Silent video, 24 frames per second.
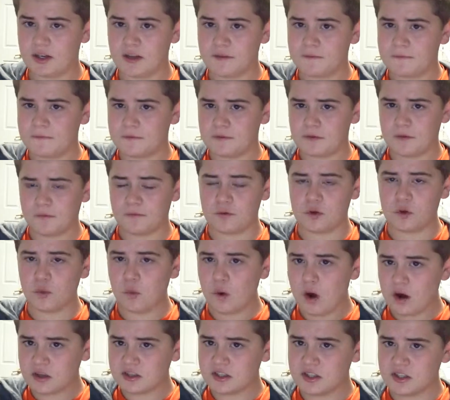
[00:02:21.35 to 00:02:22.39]
If you
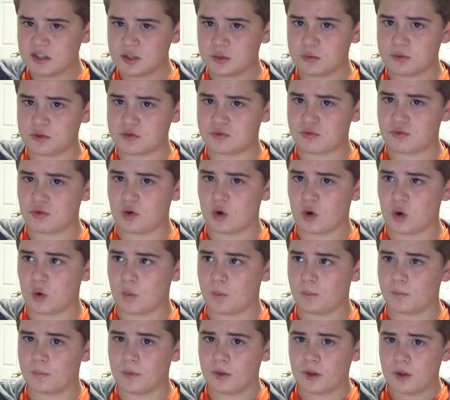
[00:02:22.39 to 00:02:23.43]
walked into his
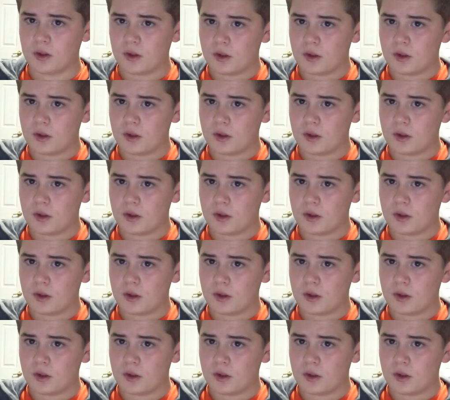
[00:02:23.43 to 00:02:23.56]
room,